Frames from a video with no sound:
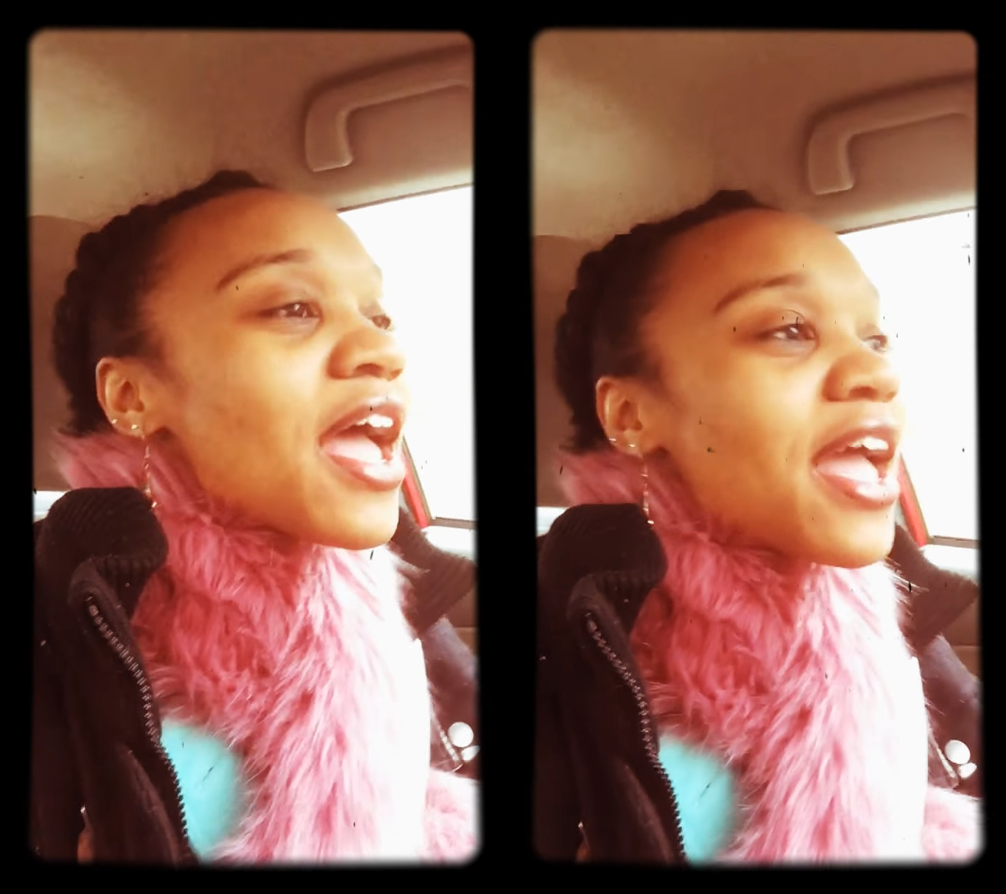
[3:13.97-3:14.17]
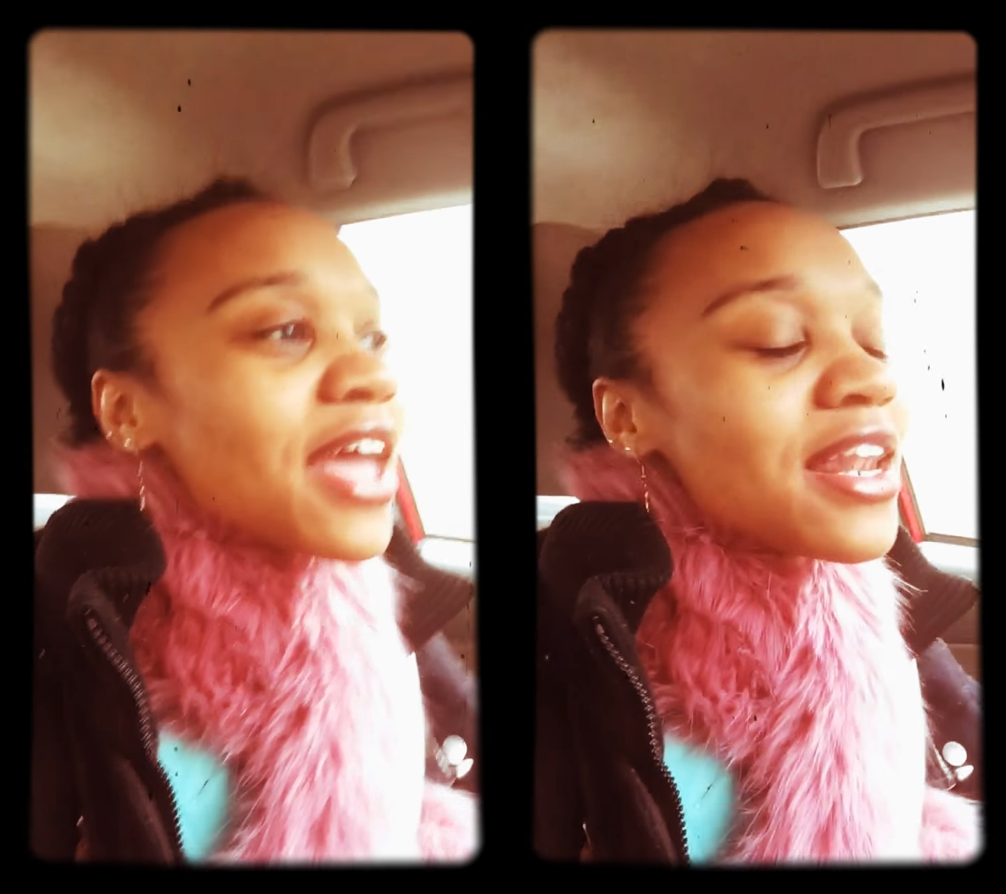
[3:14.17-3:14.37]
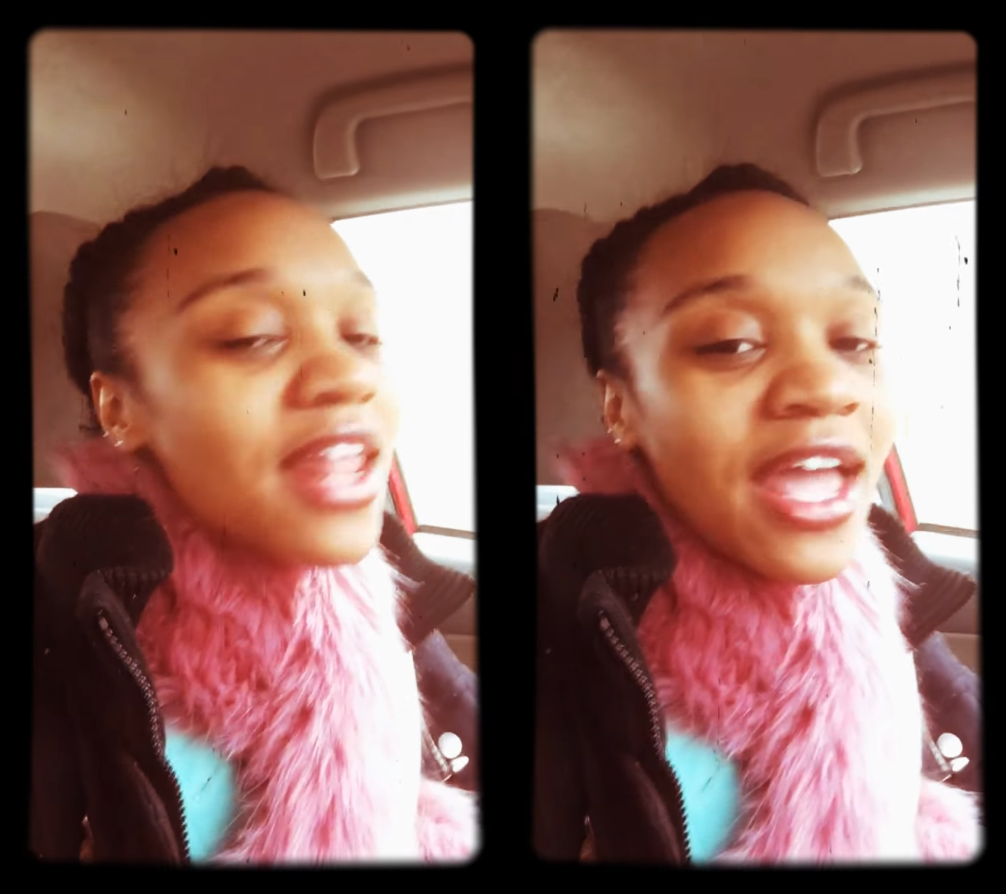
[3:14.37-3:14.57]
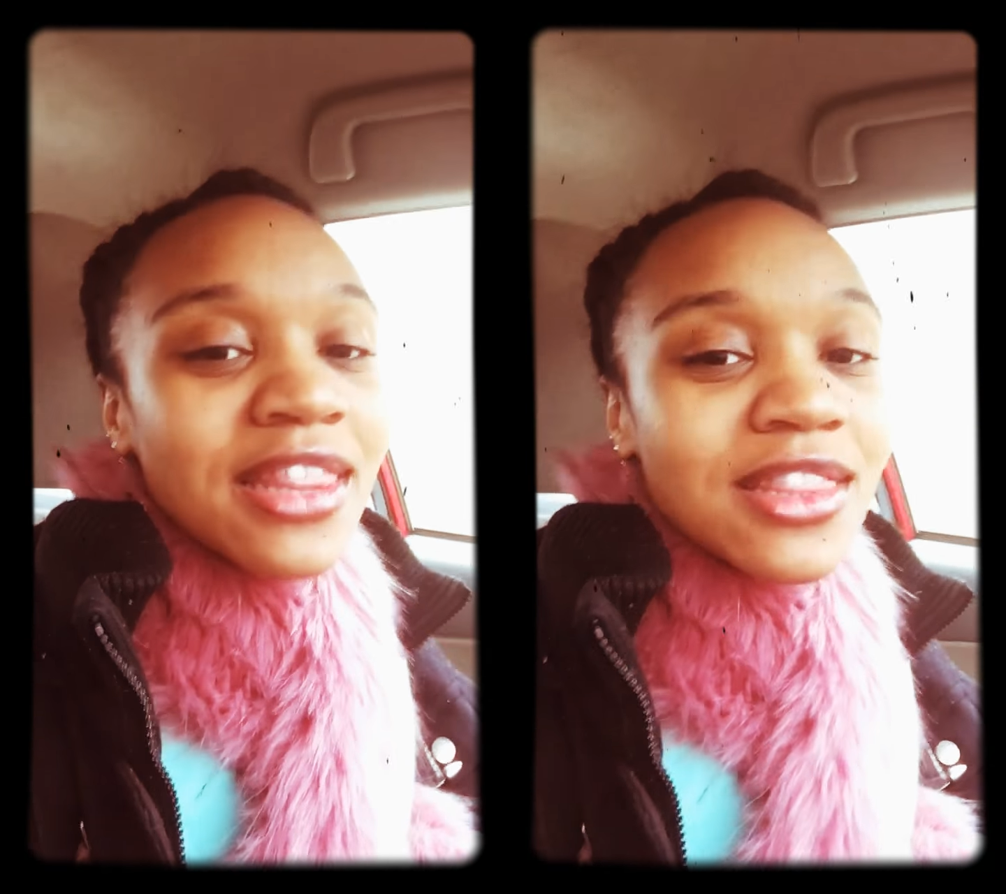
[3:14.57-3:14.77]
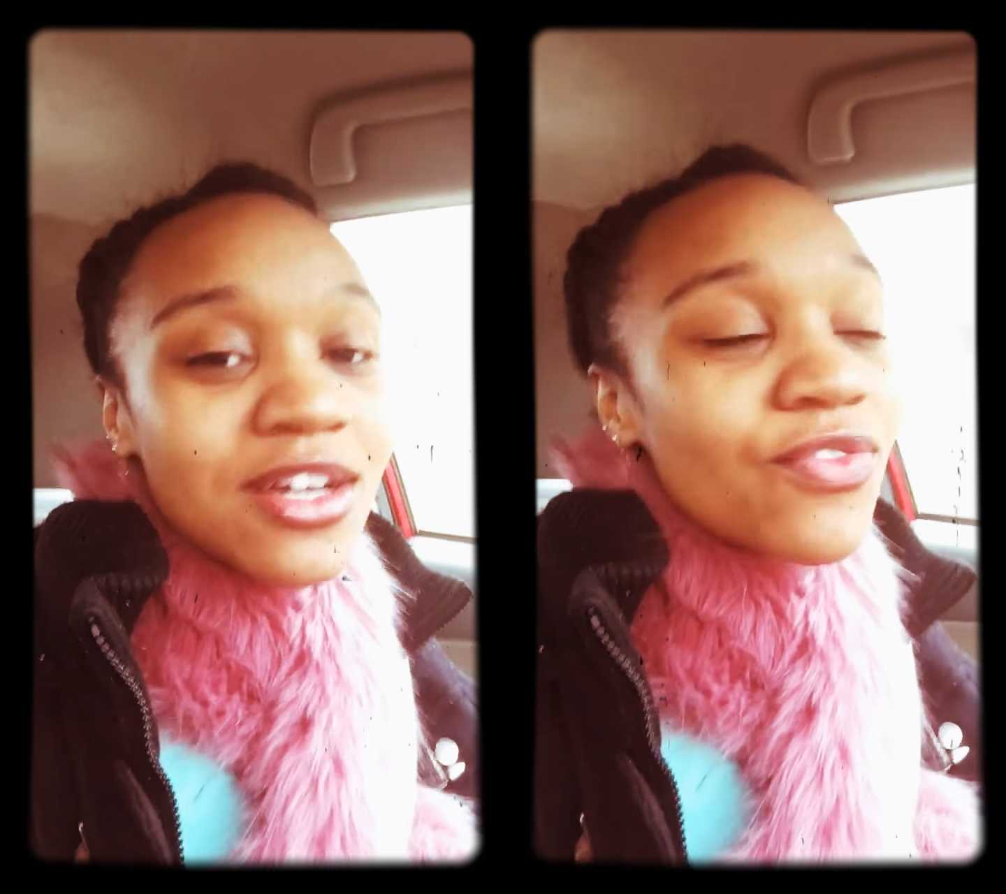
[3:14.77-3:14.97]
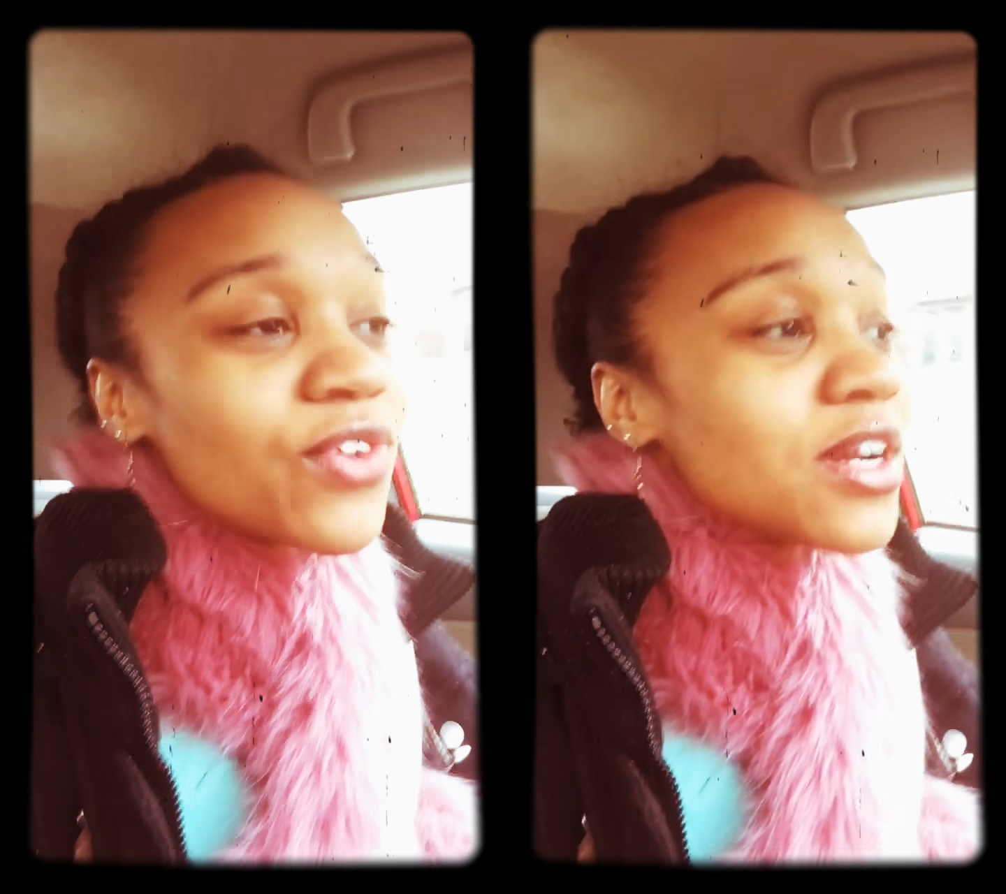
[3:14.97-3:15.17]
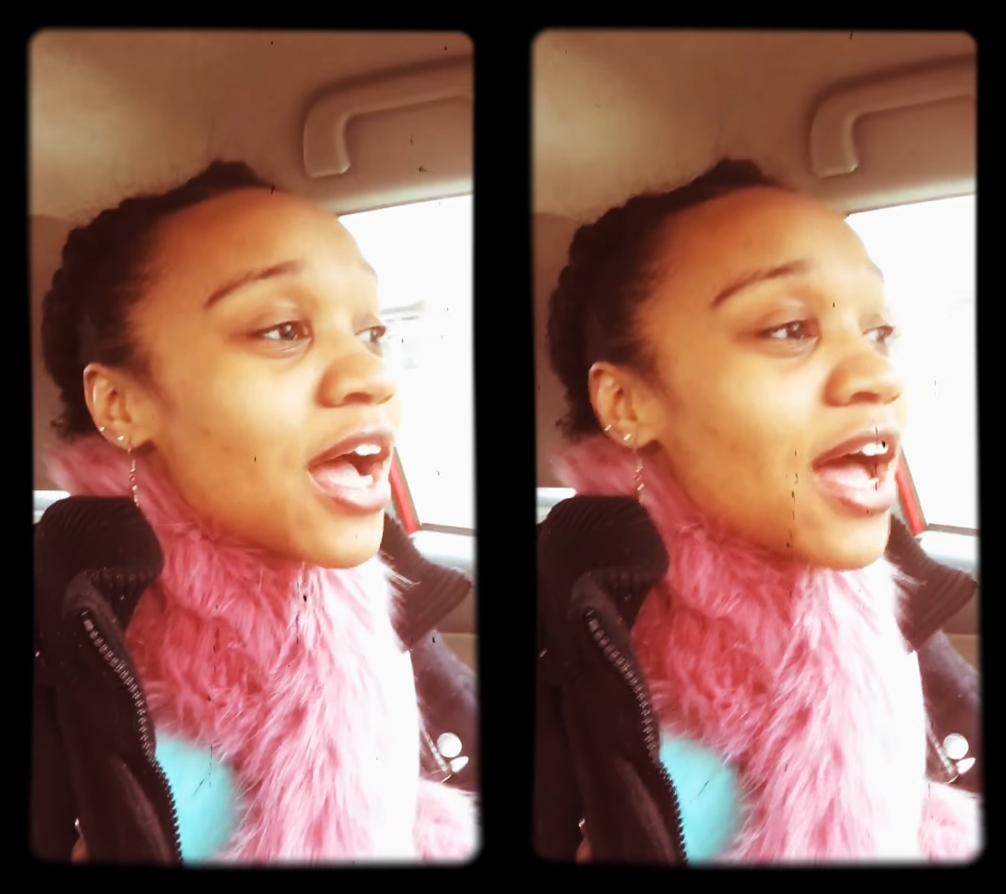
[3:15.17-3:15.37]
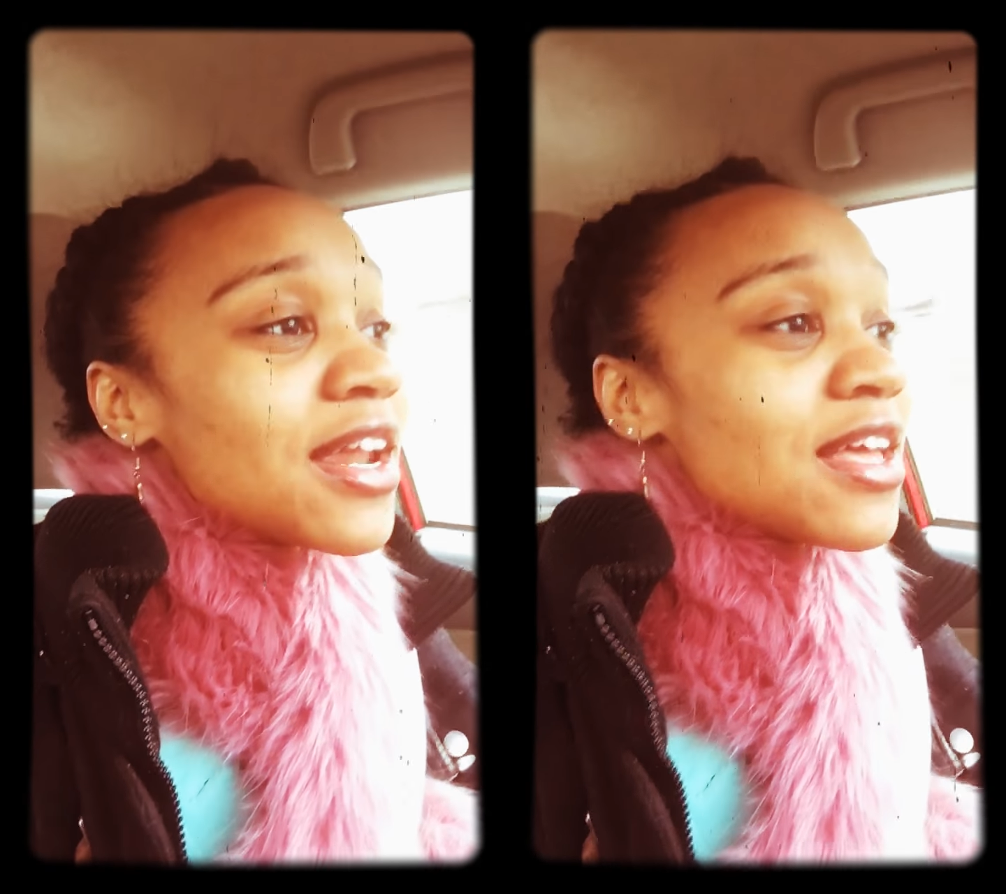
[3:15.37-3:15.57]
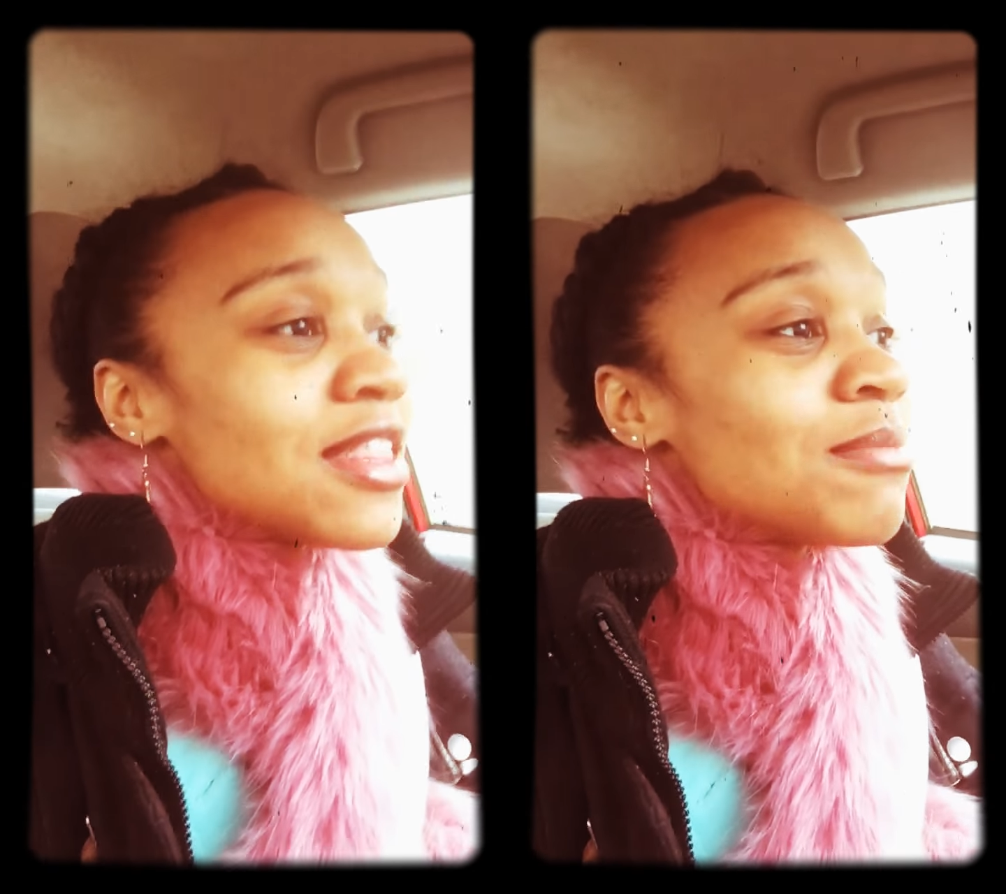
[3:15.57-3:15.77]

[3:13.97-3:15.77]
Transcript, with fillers: and and look for god in